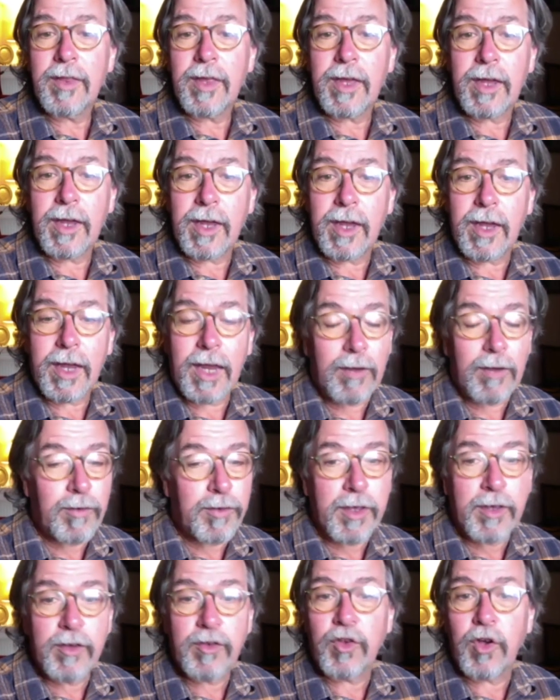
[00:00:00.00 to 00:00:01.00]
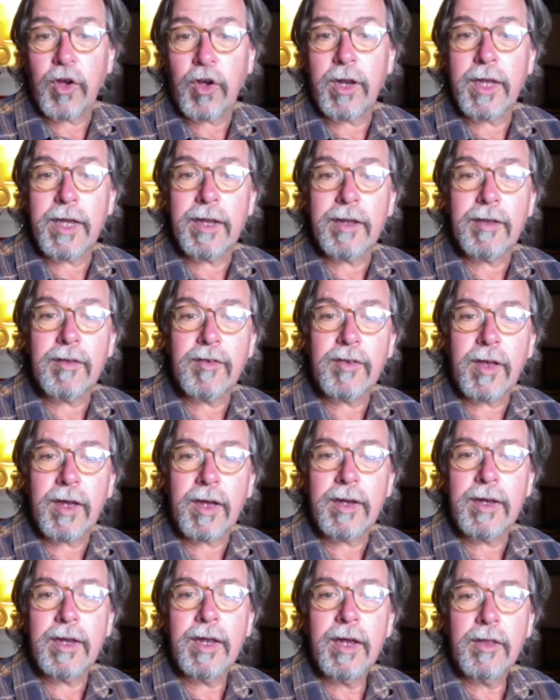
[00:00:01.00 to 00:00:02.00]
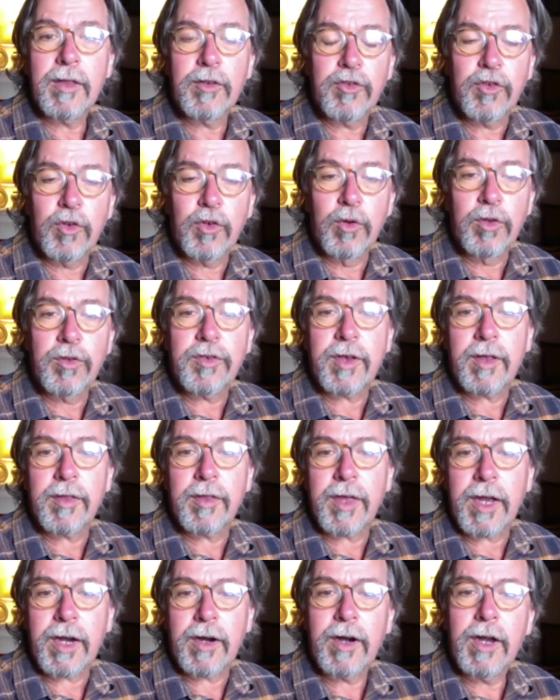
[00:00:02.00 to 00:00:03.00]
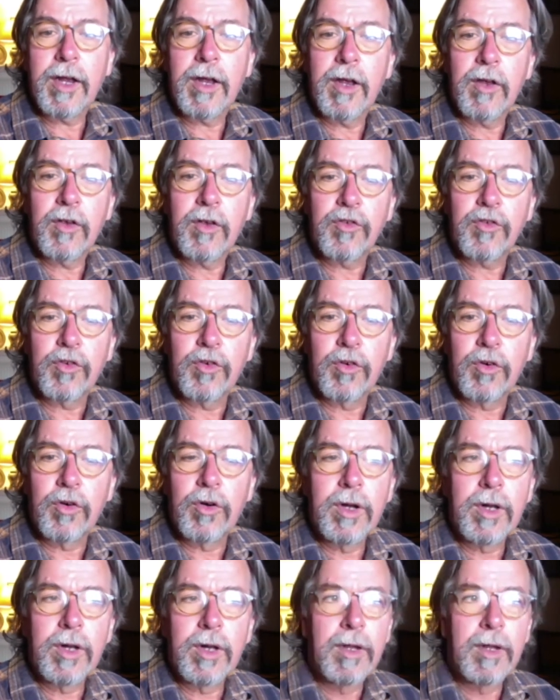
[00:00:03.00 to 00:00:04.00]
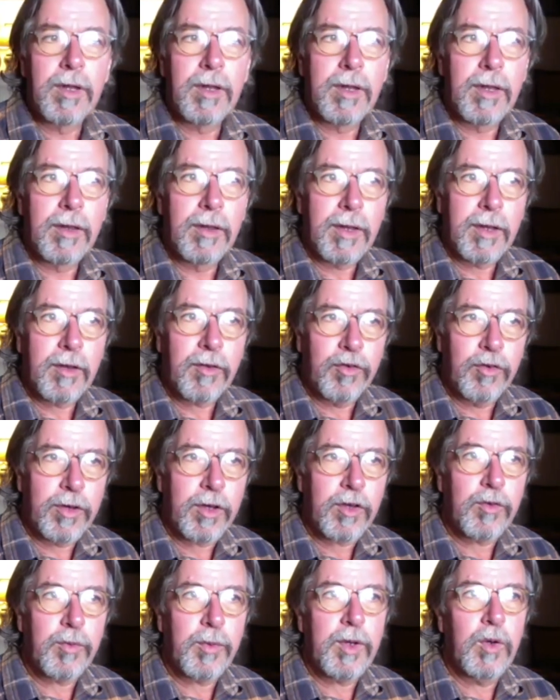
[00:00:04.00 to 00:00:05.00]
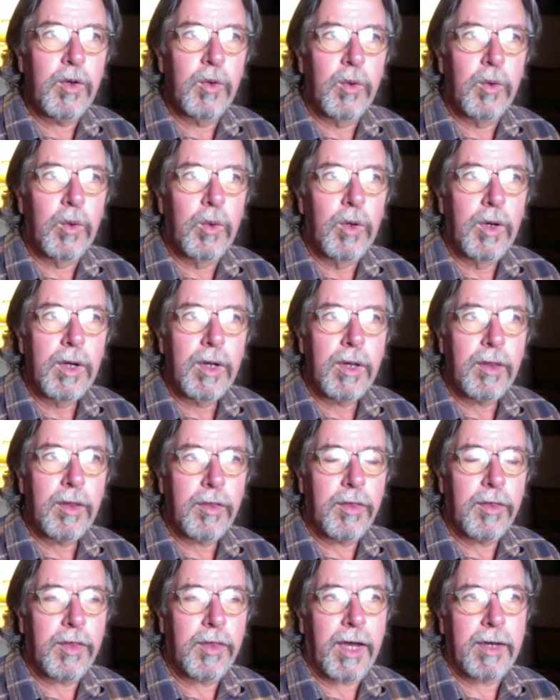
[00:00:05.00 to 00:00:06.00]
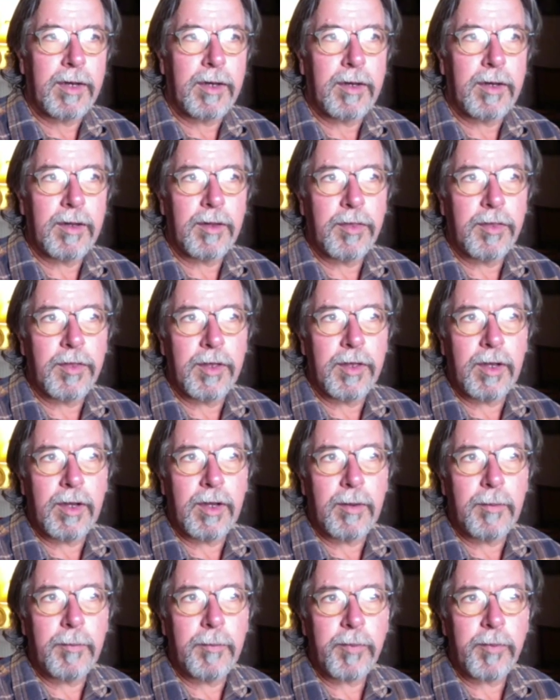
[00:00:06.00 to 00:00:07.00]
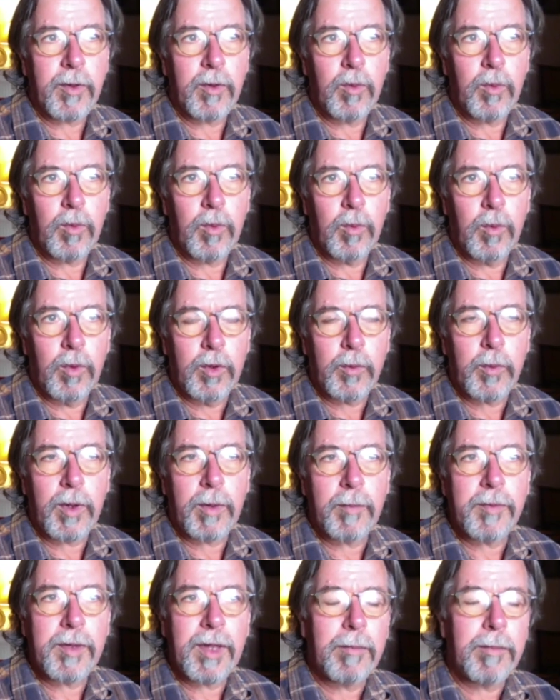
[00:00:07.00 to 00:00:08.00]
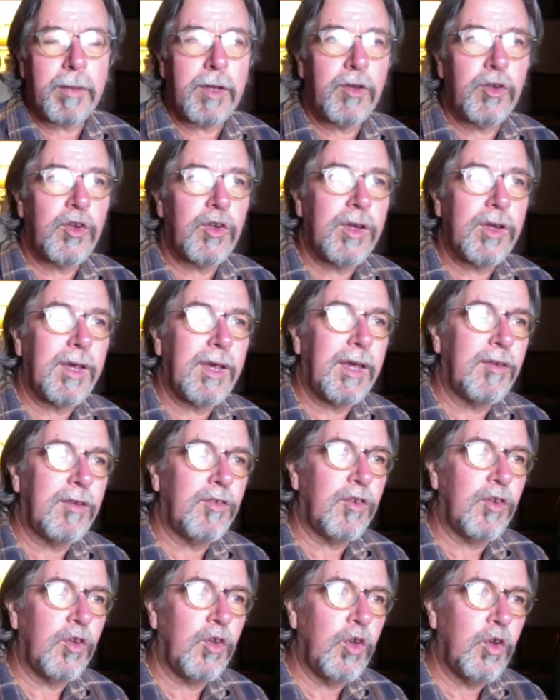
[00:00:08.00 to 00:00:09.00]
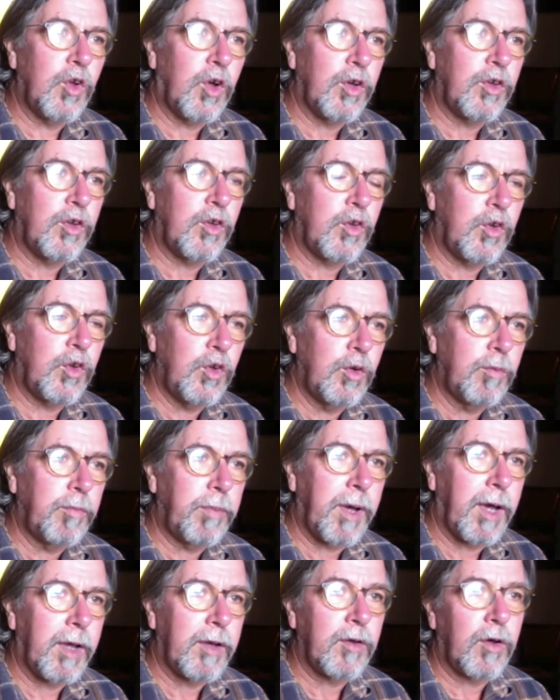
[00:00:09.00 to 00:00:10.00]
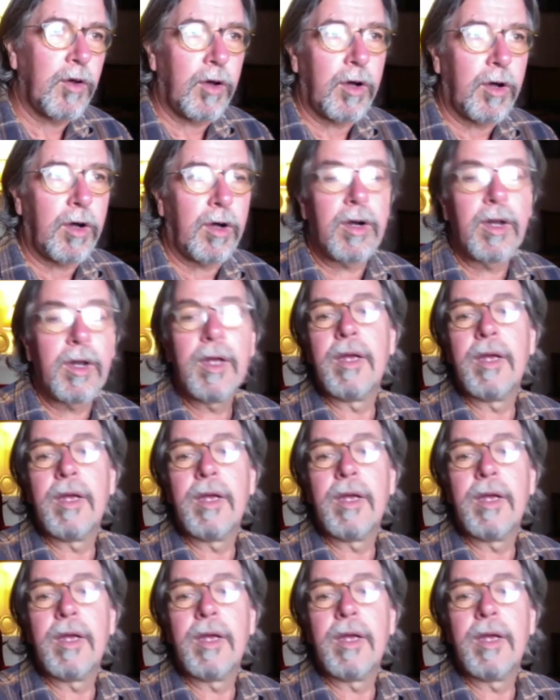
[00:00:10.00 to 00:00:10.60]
Everything is turning inside. The stones are there. So as soon as we know that the woodworm damage is not too bad, or